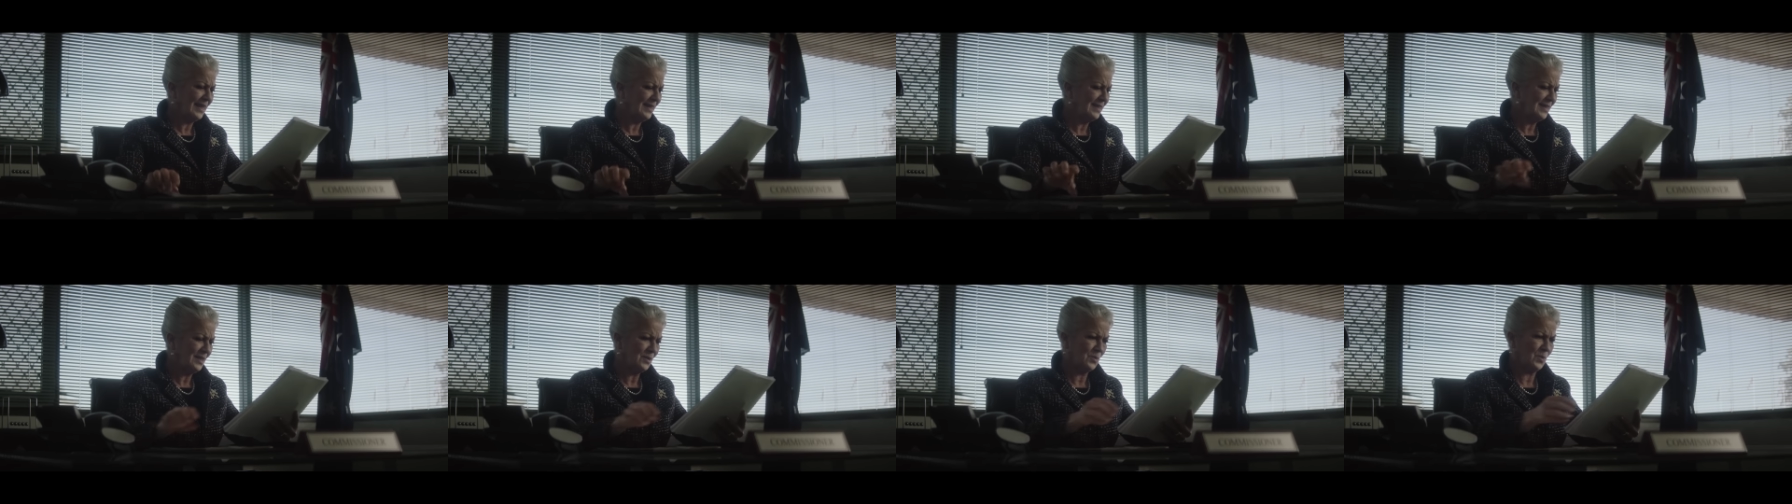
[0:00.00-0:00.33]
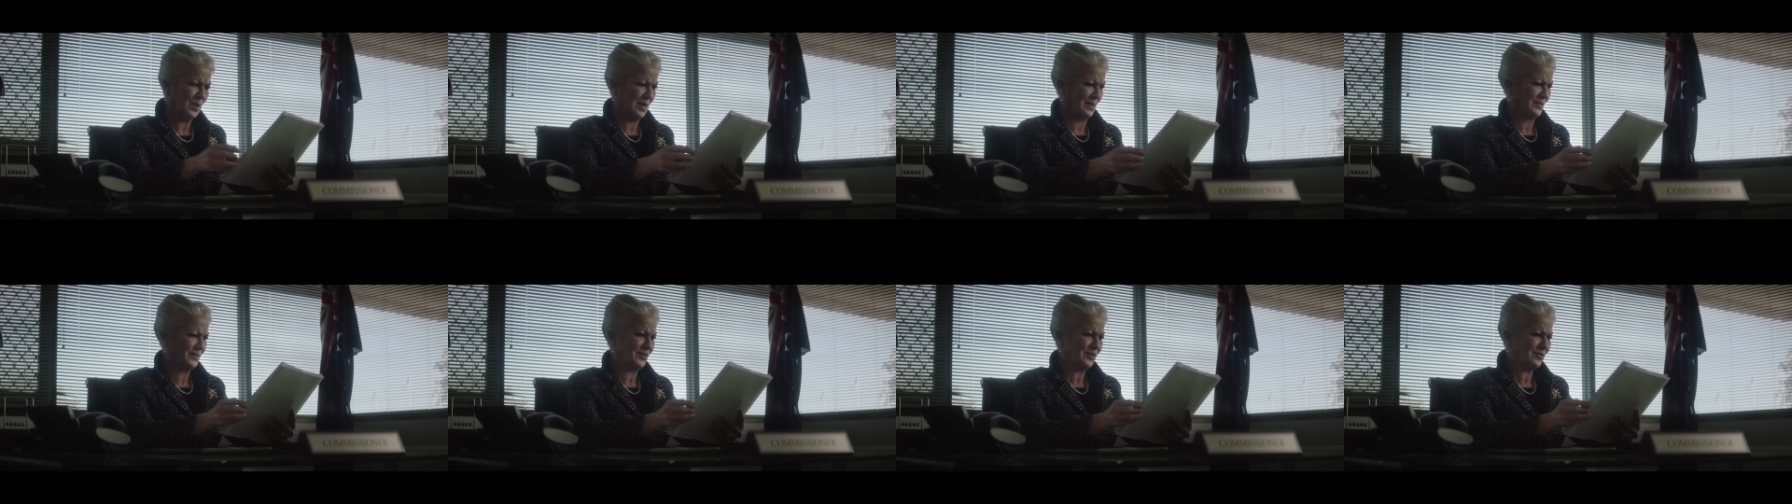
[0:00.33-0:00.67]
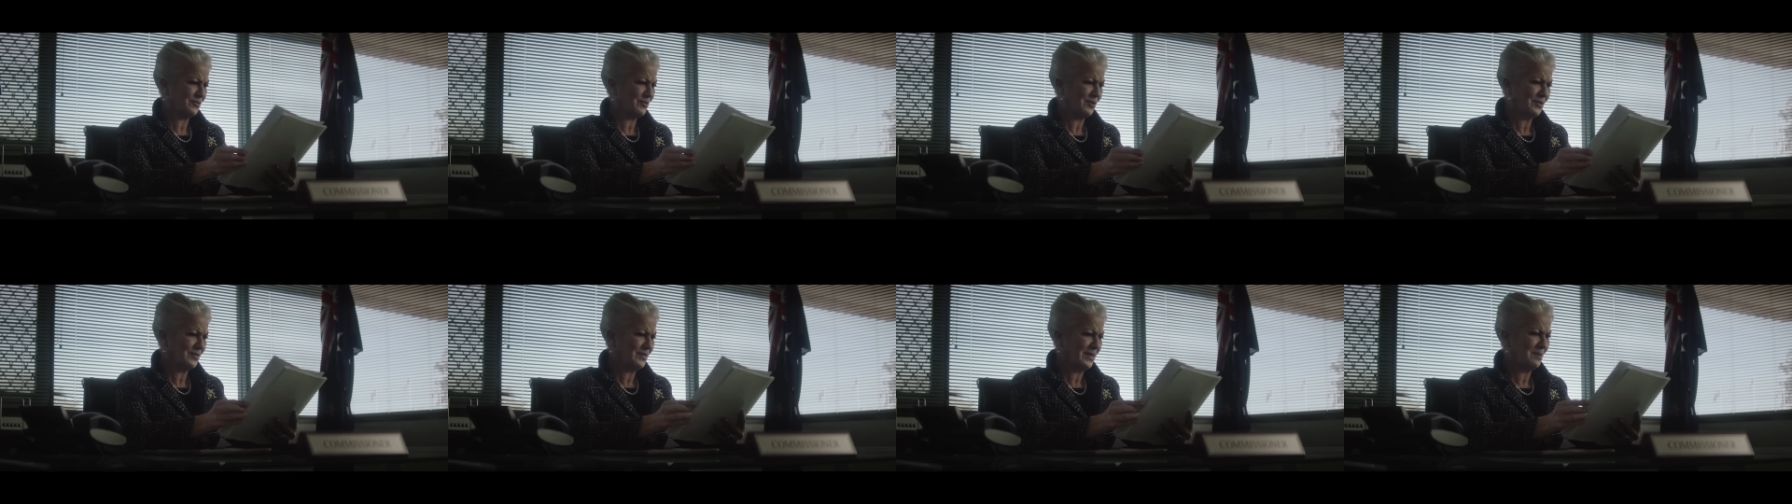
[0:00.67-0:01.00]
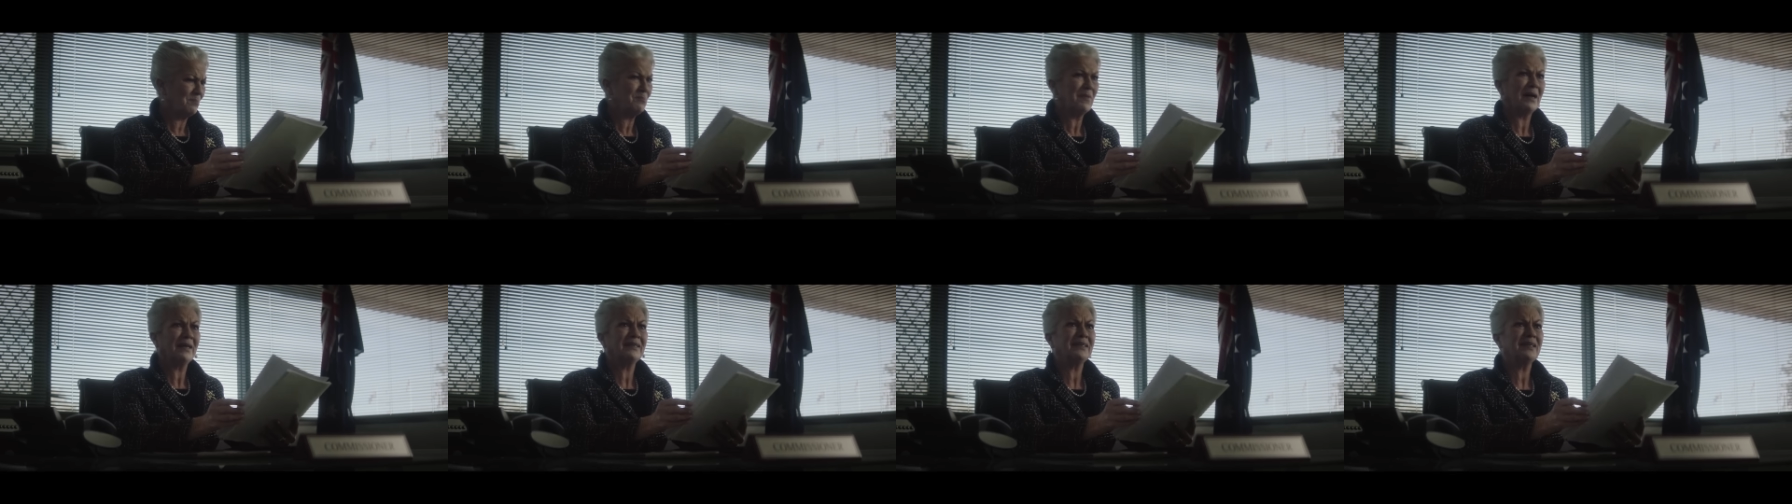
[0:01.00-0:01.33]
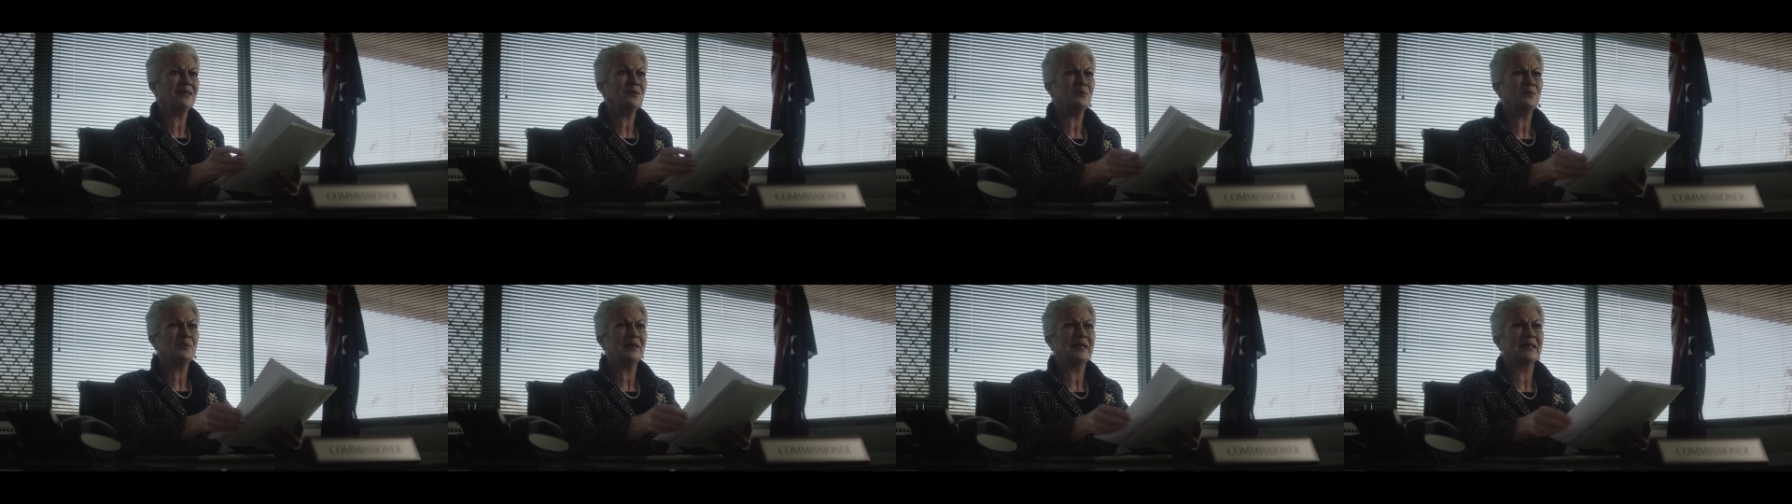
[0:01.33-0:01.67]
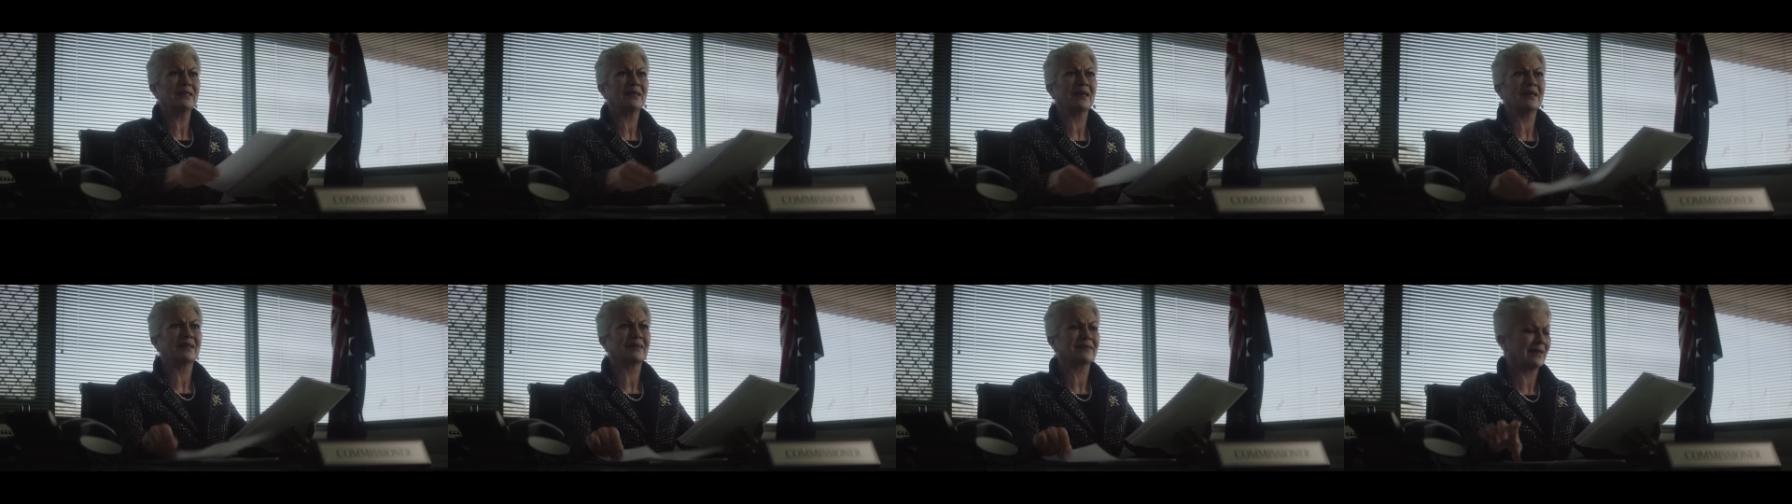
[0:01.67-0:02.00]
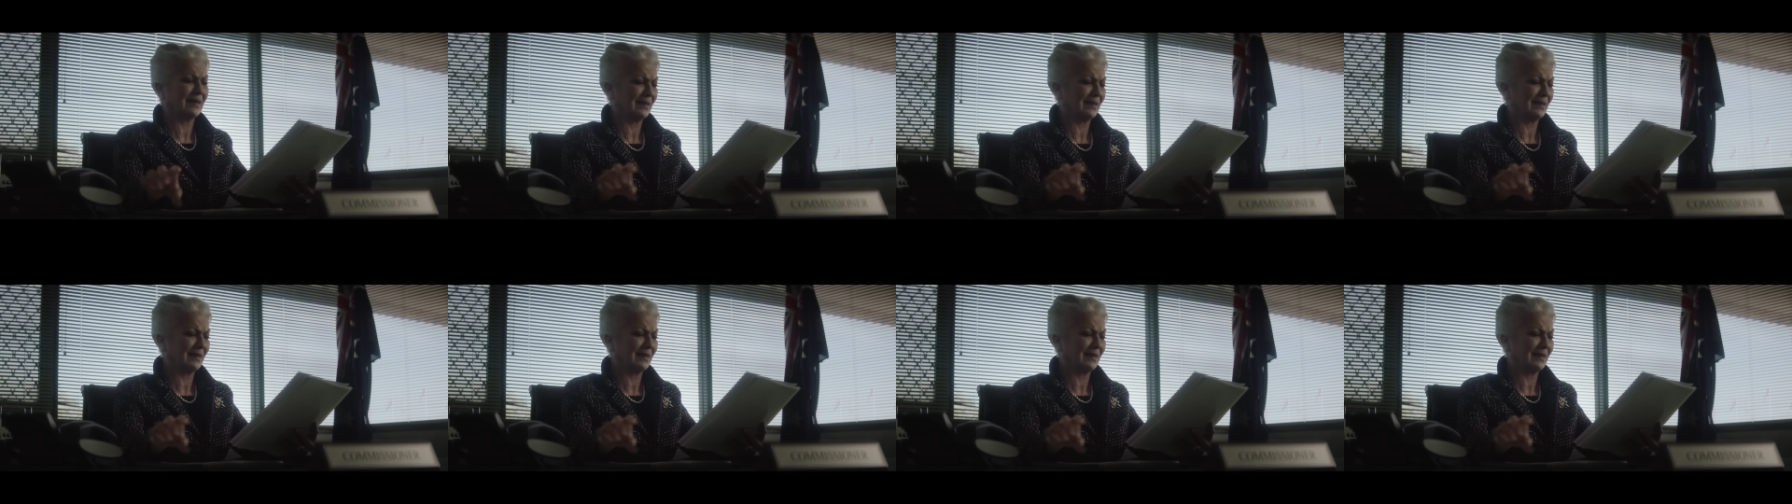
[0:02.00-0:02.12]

anyone throw their money away like